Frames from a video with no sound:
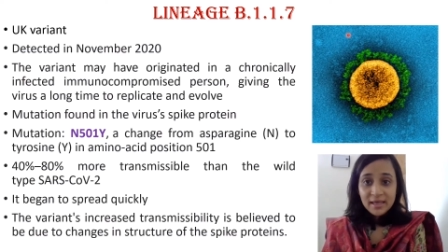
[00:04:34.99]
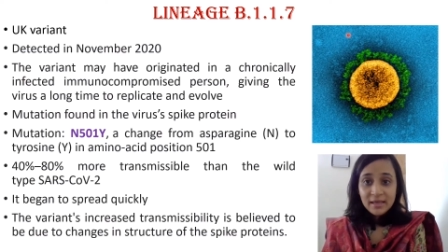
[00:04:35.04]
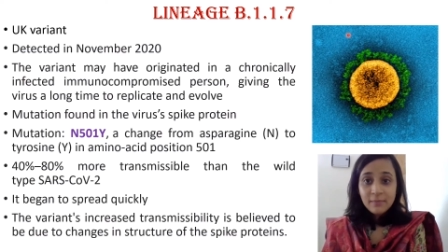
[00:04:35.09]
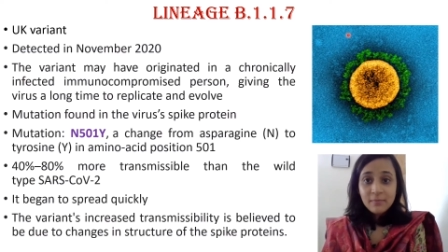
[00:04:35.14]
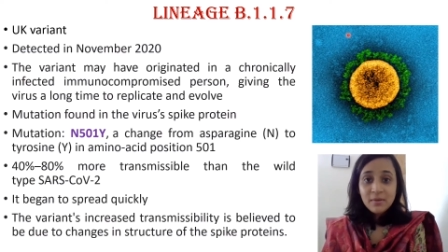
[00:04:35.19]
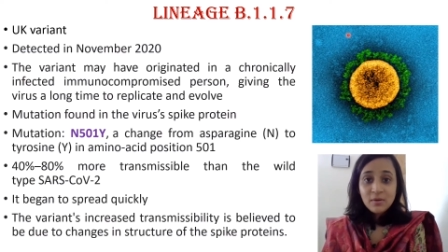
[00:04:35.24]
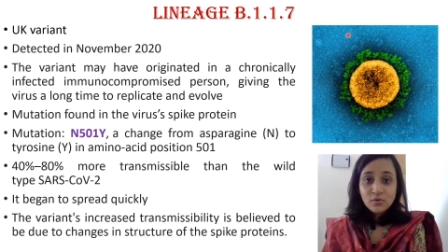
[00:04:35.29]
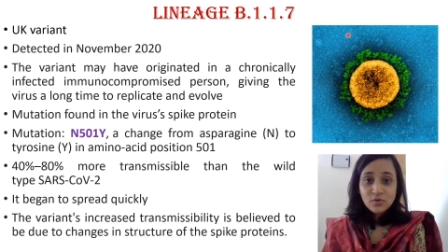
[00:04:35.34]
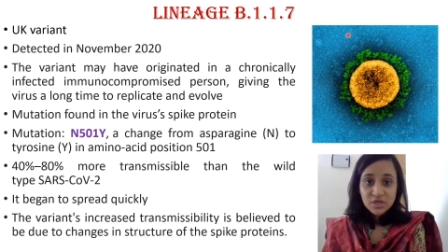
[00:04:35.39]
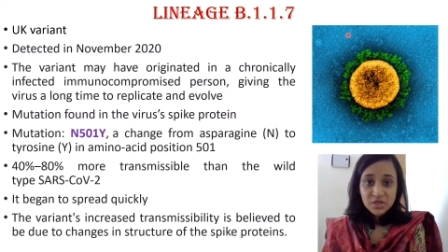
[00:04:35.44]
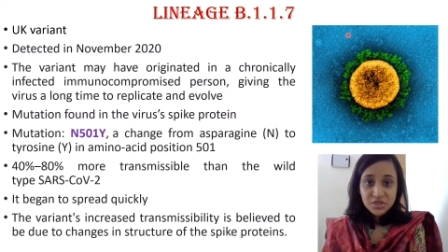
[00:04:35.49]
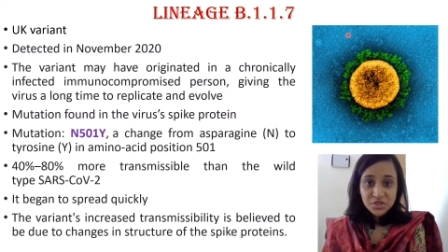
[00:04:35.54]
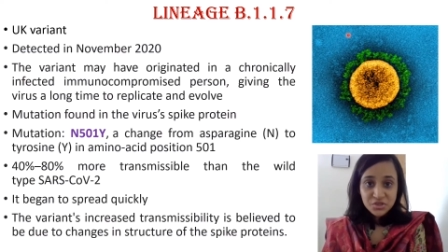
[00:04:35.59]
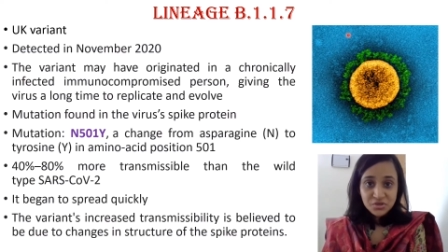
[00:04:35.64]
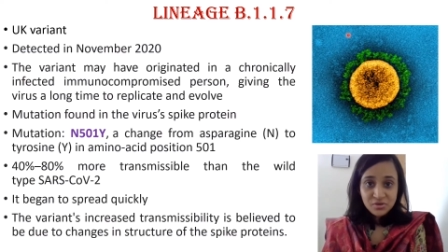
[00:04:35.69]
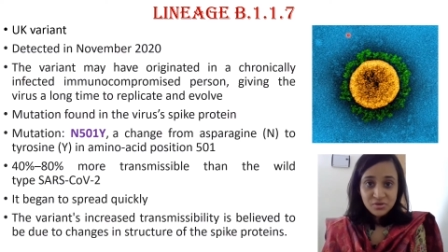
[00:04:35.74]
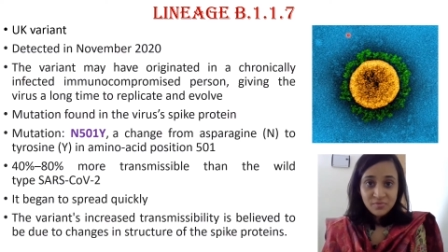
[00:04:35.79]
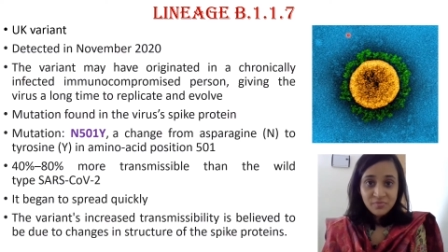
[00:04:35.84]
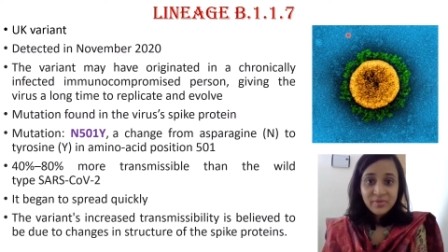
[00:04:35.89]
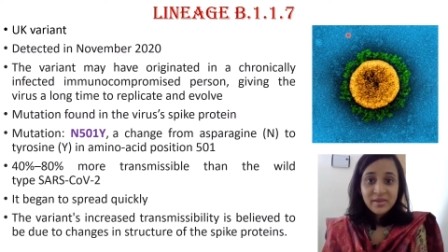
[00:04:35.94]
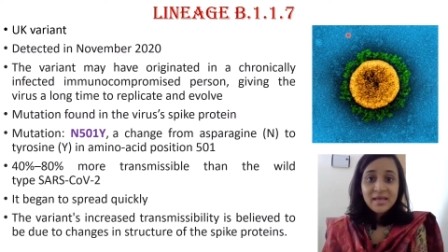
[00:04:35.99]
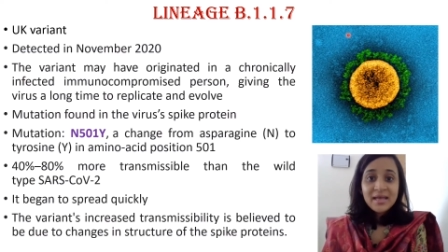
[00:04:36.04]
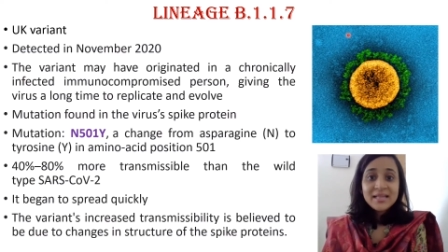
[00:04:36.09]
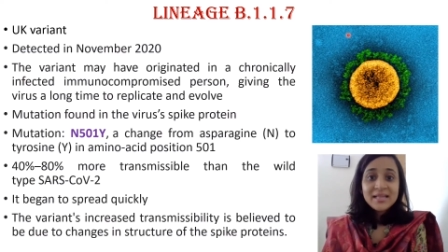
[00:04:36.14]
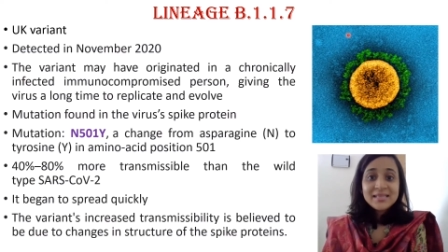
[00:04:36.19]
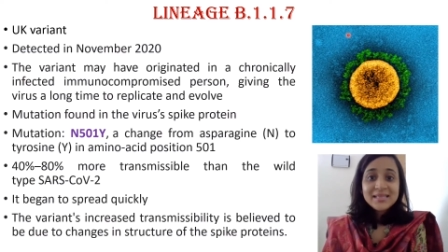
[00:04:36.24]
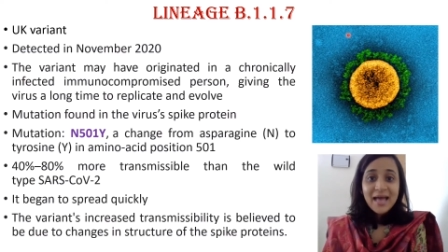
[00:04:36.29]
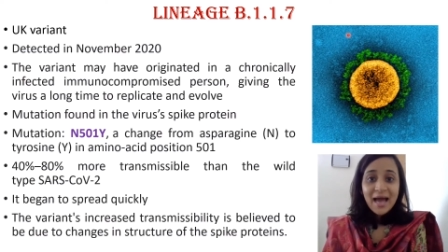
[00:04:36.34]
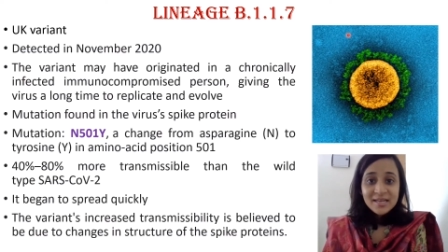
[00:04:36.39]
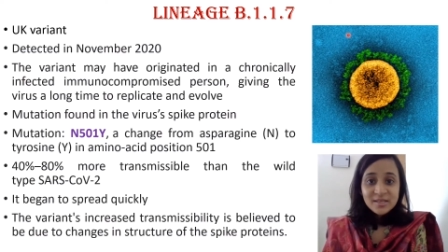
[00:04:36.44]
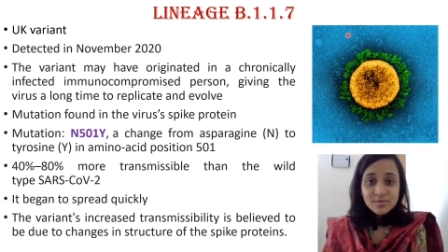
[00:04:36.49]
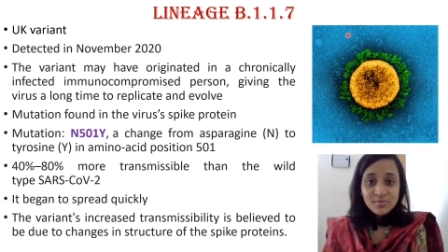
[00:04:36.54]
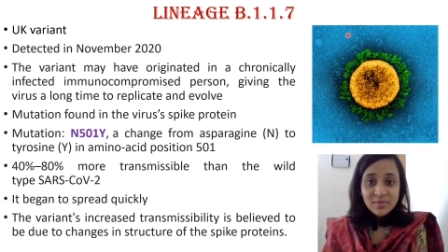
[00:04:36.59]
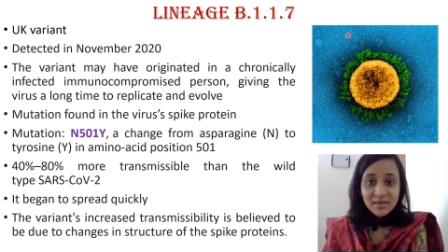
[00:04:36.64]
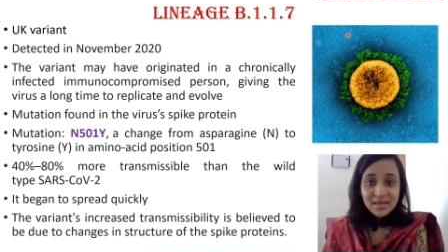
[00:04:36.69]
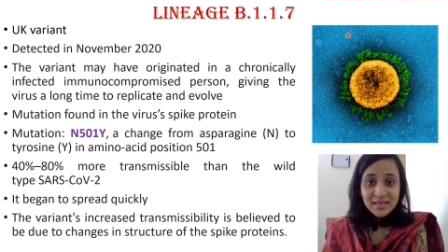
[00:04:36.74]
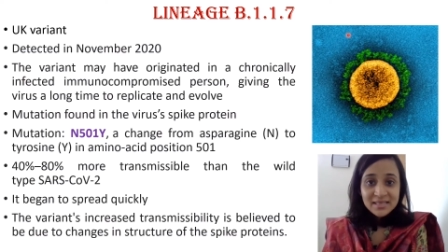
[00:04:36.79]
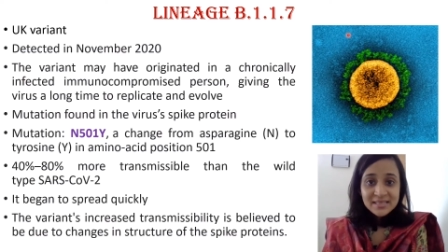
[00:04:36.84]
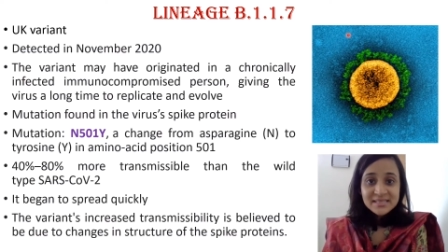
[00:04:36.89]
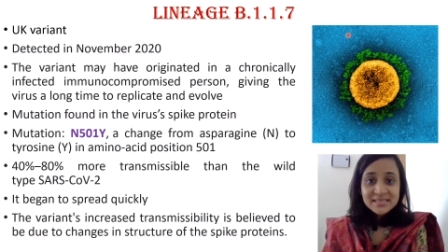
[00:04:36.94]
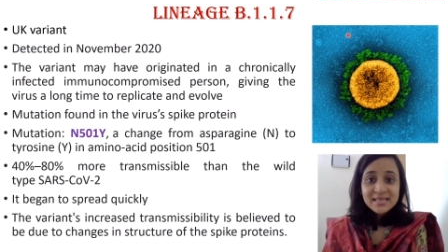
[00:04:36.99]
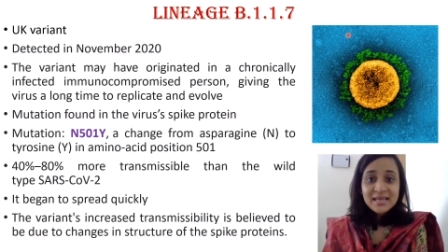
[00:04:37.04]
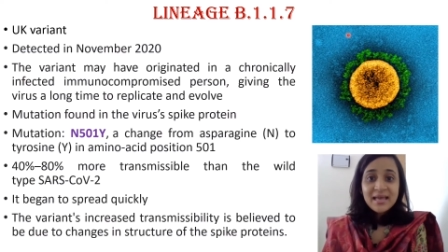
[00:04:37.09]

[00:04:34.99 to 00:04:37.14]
mutation. That means